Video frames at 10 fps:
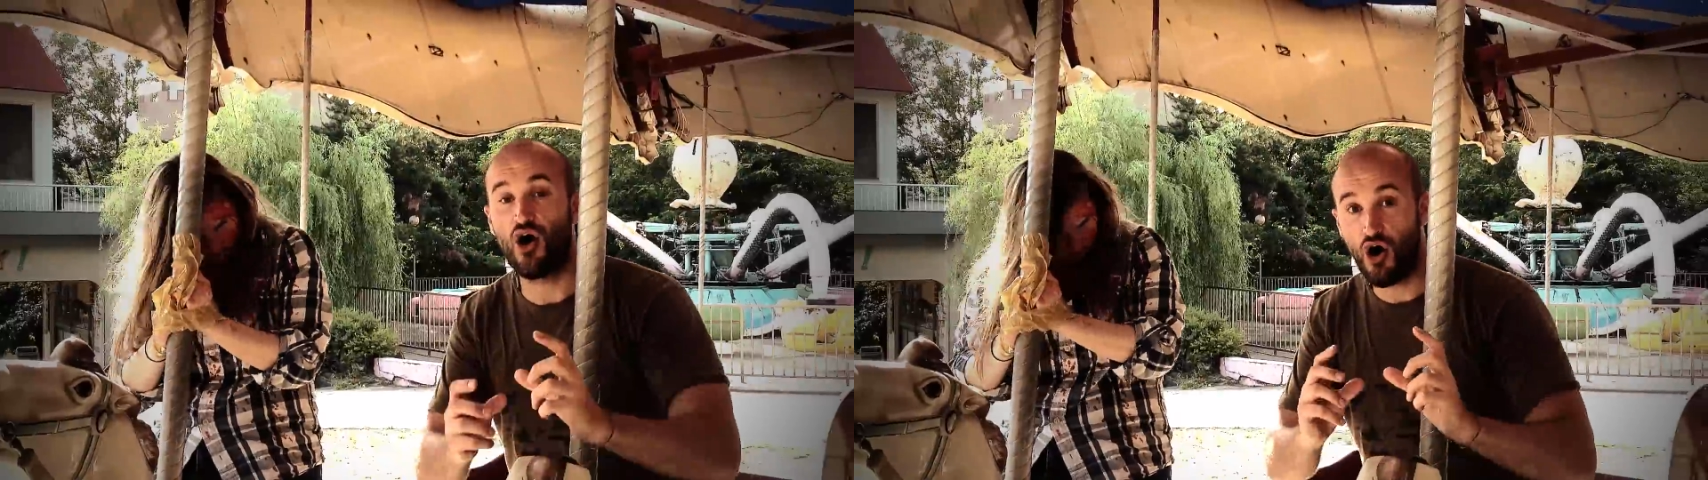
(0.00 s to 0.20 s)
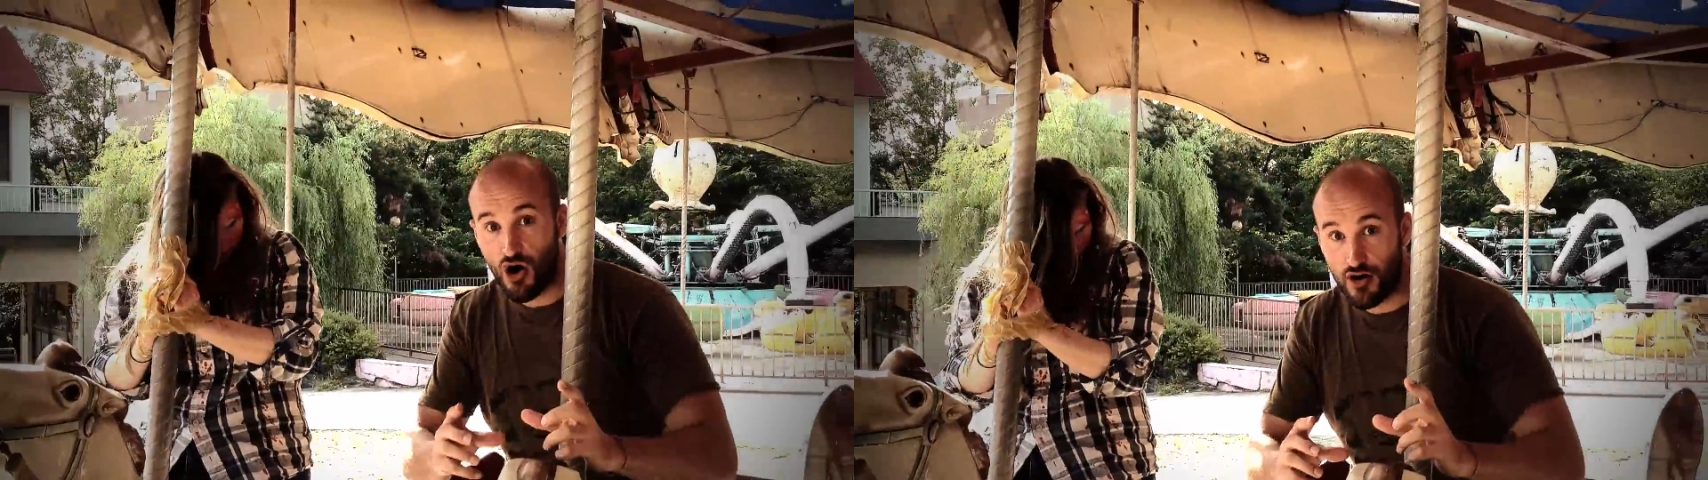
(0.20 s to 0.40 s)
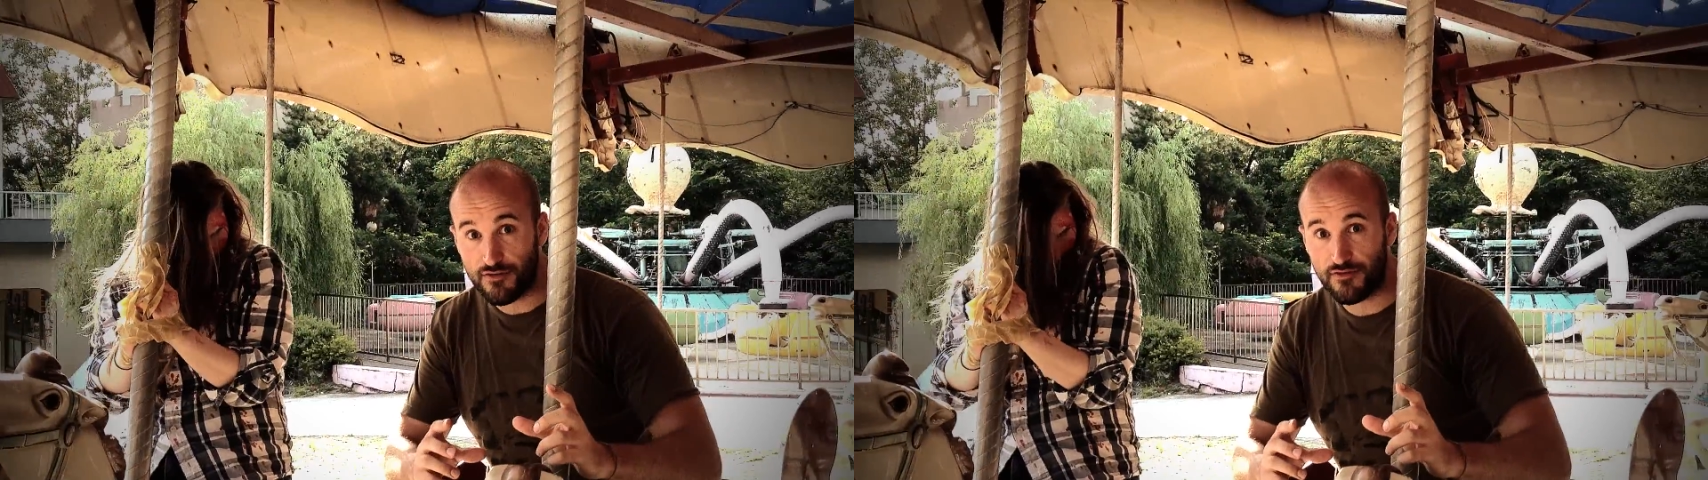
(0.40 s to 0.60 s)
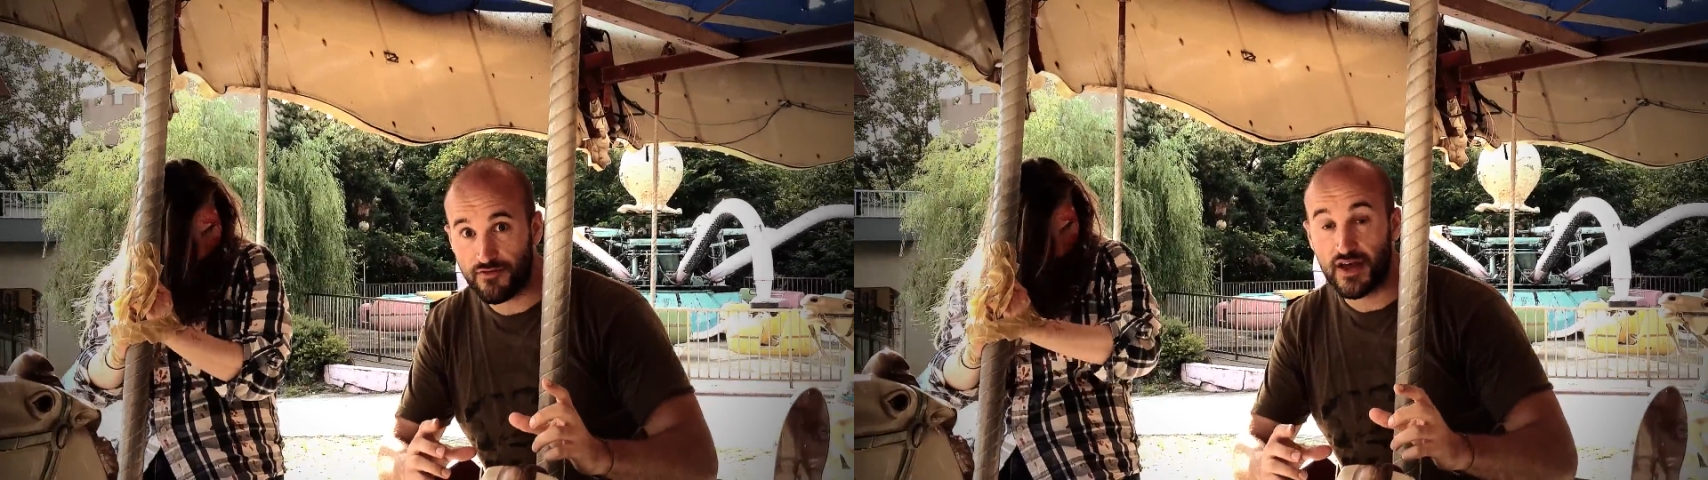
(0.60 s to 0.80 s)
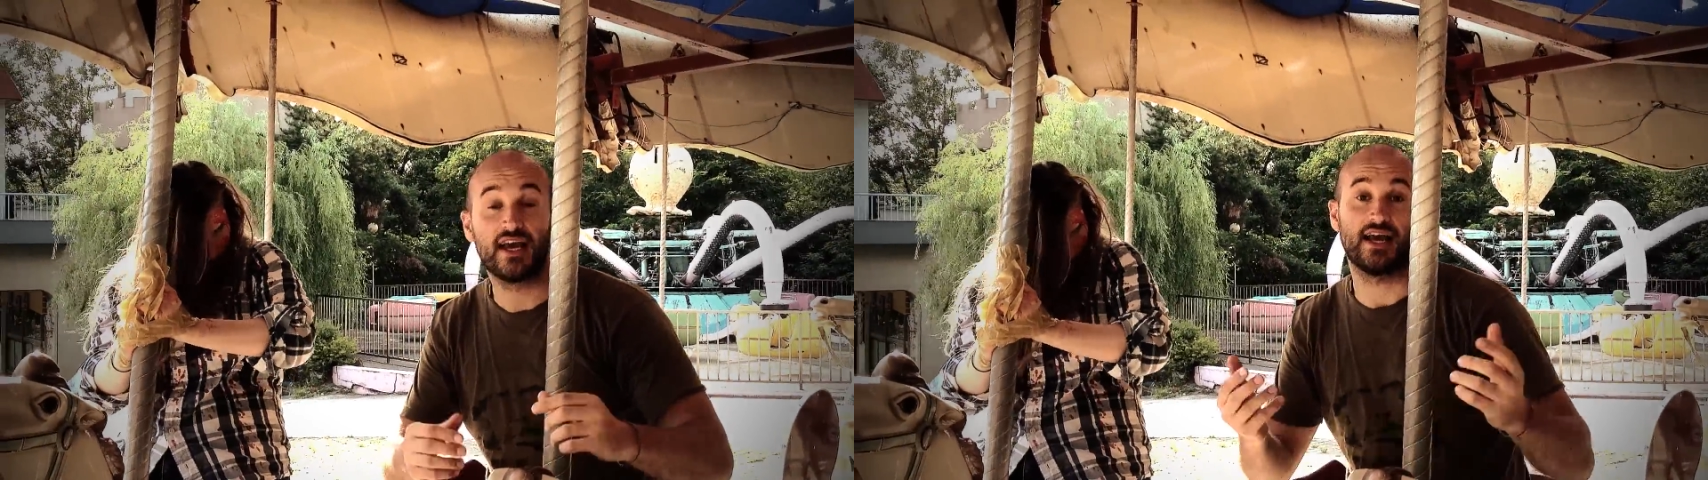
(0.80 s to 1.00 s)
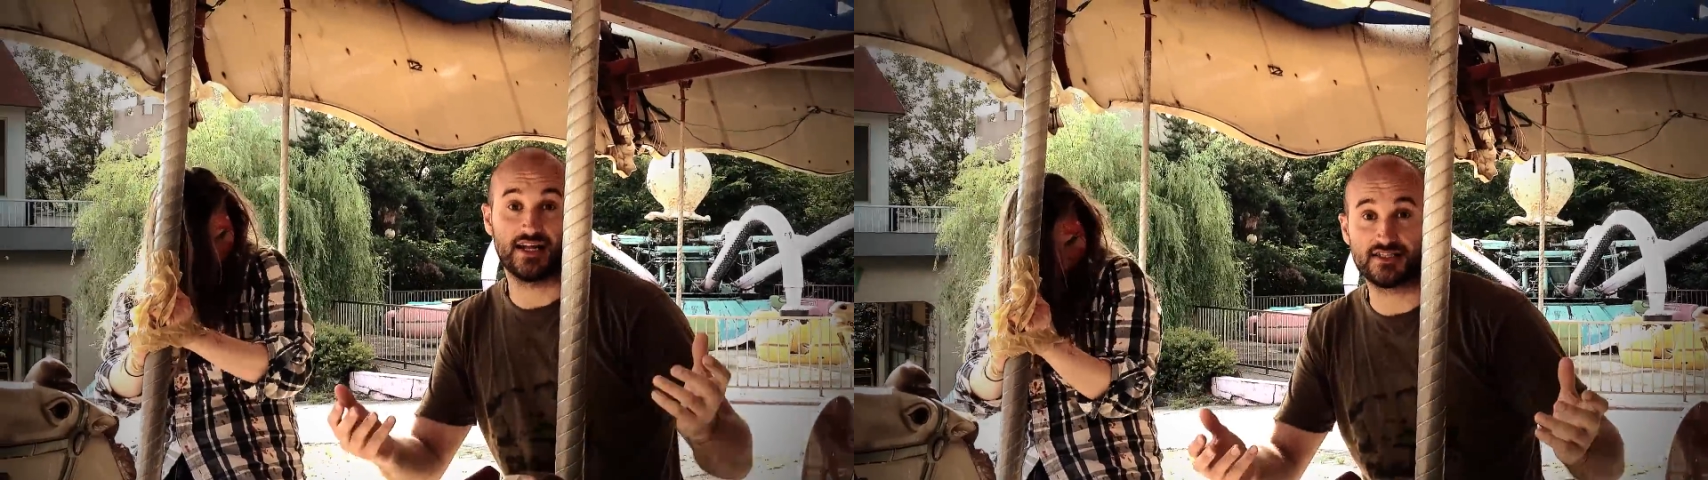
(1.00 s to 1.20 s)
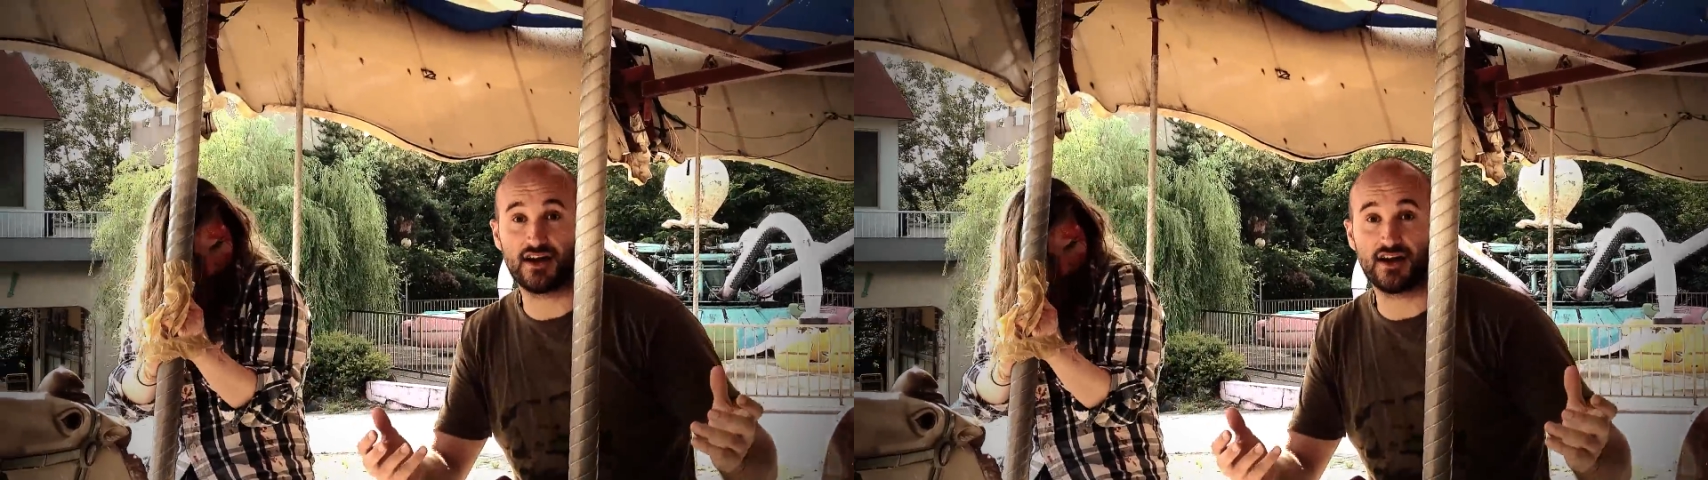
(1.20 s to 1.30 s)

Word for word: off, it's